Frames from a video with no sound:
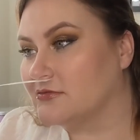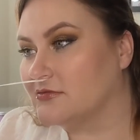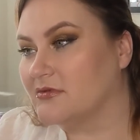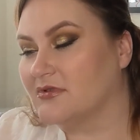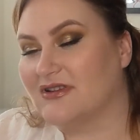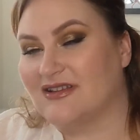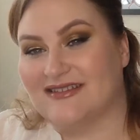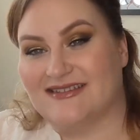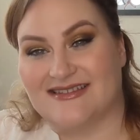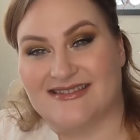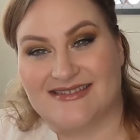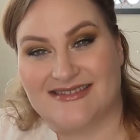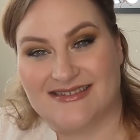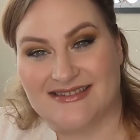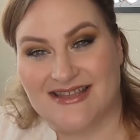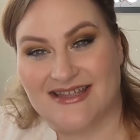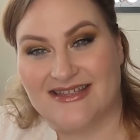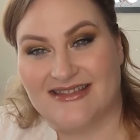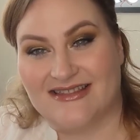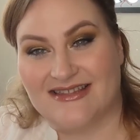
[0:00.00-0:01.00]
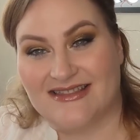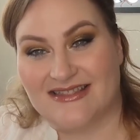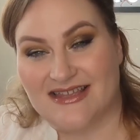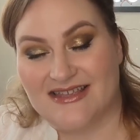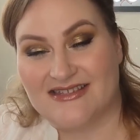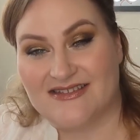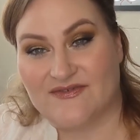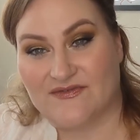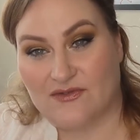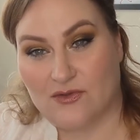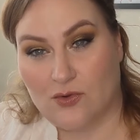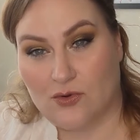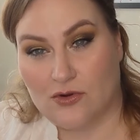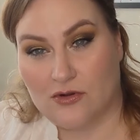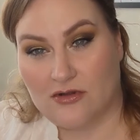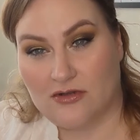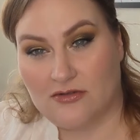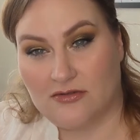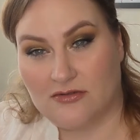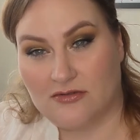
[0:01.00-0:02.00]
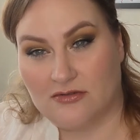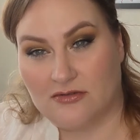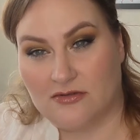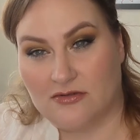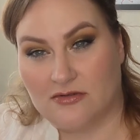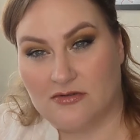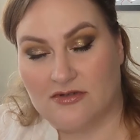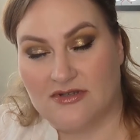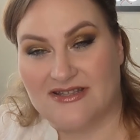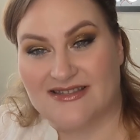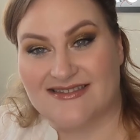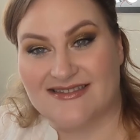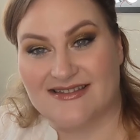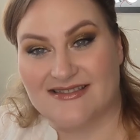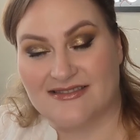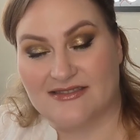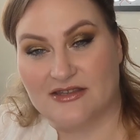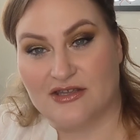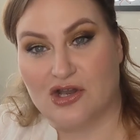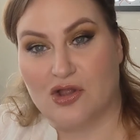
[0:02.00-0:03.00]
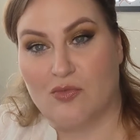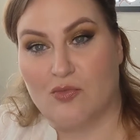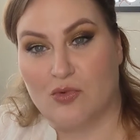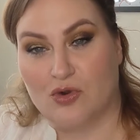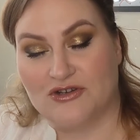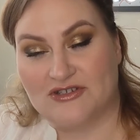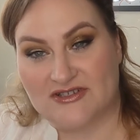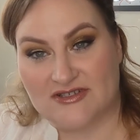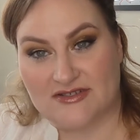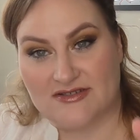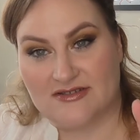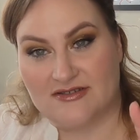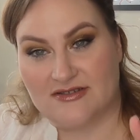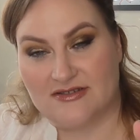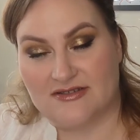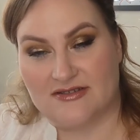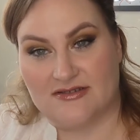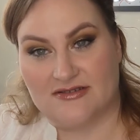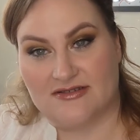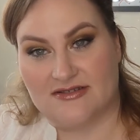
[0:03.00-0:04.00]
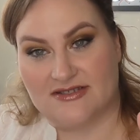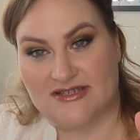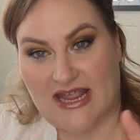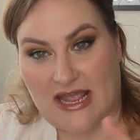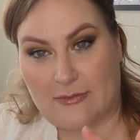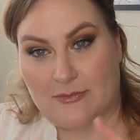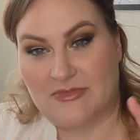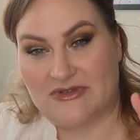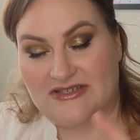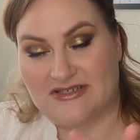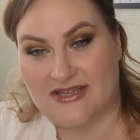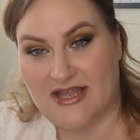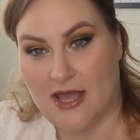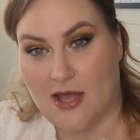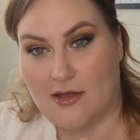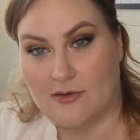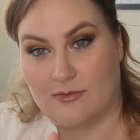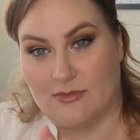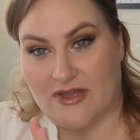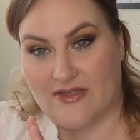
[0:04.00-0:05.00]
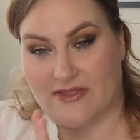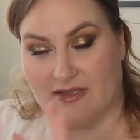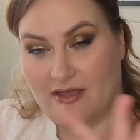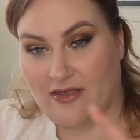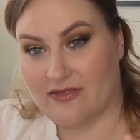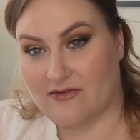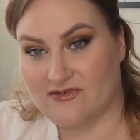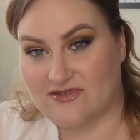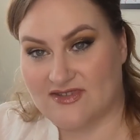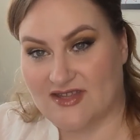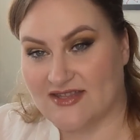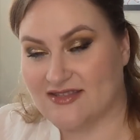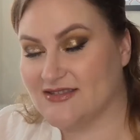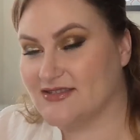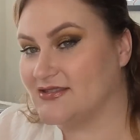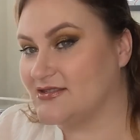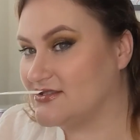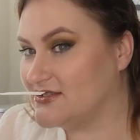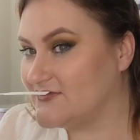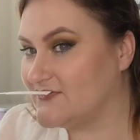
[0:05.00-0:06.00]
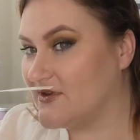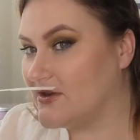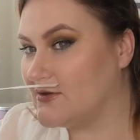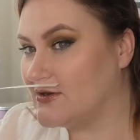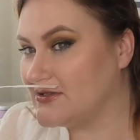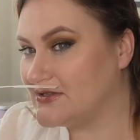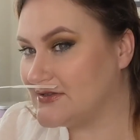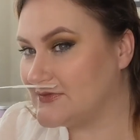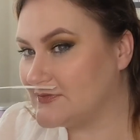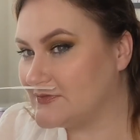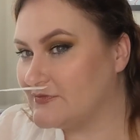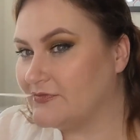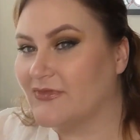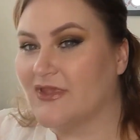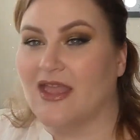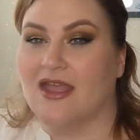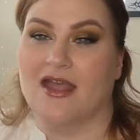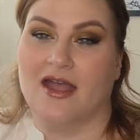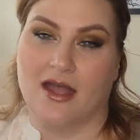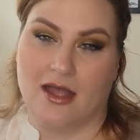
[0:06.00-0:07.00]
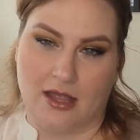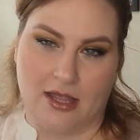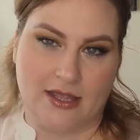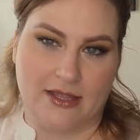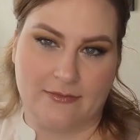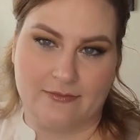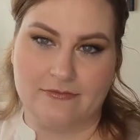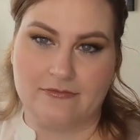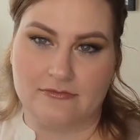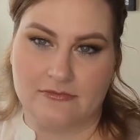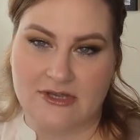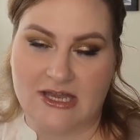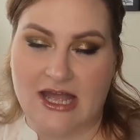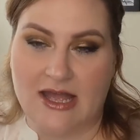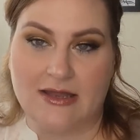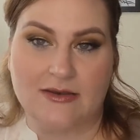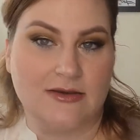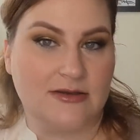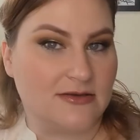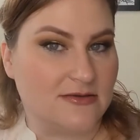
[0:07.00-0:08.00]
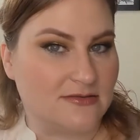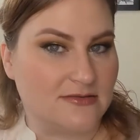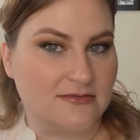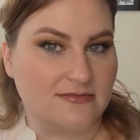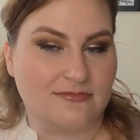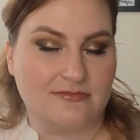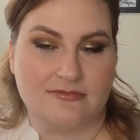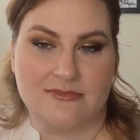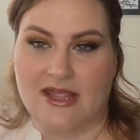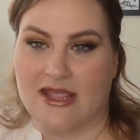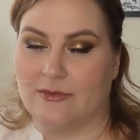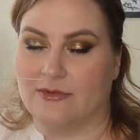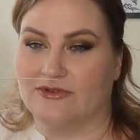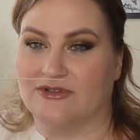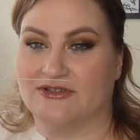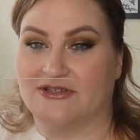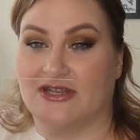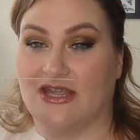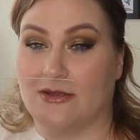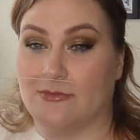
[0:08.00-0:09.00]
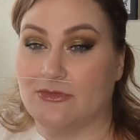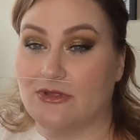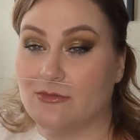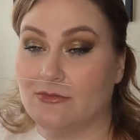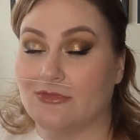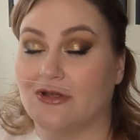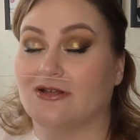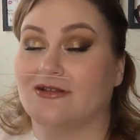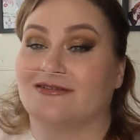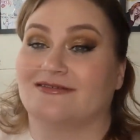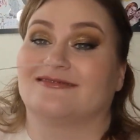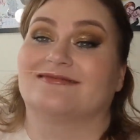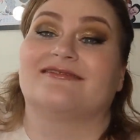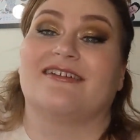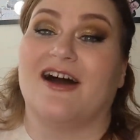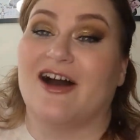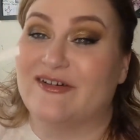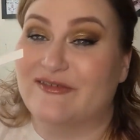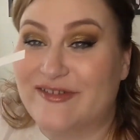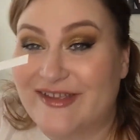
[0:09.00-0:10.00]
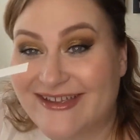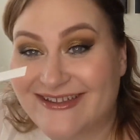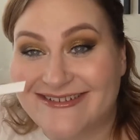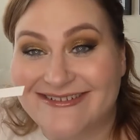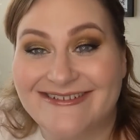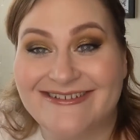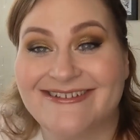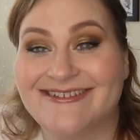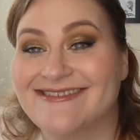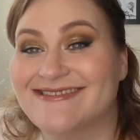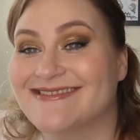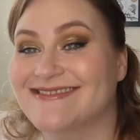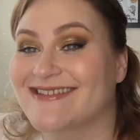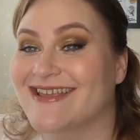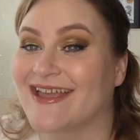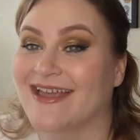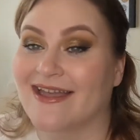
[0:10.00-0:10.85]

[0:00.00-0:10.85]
because it's slightly less floral. It's a little more dampened down by the other scents in this fragrance. I'm not able to name them offhand because